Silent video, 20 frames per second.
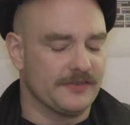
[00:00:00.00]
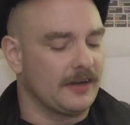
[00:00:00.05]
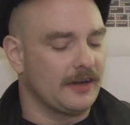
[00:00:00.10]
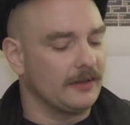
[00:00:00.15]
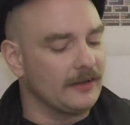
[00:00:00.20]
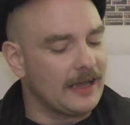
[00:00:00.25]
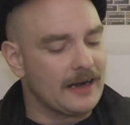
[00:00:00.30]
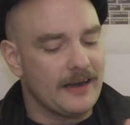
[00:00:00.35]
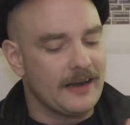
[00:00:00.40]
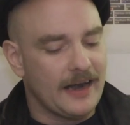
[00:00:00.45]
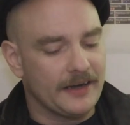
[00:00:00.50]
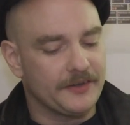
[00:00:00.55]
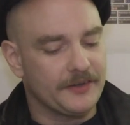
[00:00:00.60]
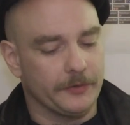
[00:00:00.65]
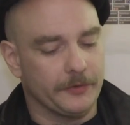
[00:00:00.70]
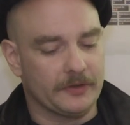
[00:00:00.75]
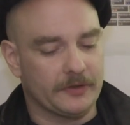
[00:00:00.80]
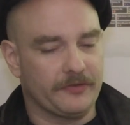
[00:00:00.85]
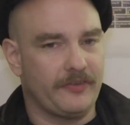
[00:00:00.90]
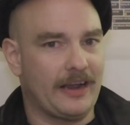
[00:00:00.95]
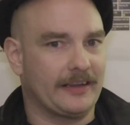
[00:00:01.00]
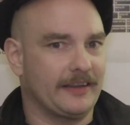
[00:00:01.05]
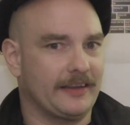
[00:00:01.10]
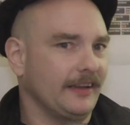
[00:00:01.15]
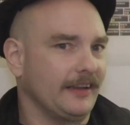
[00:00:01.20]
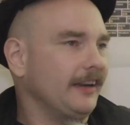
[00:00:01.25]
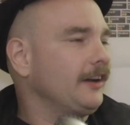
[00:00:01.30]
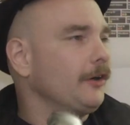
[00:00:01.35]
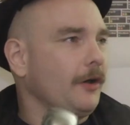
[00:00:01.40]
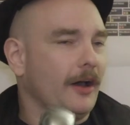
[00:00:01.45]
A lot of it had to do with the fact that they
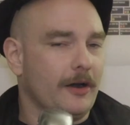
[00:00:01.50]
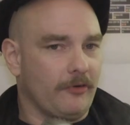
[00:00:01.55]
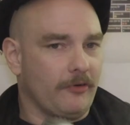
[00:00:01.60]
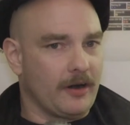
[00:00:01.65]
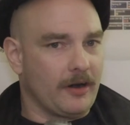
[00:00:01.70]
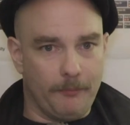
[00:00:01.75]
didn't know how to run a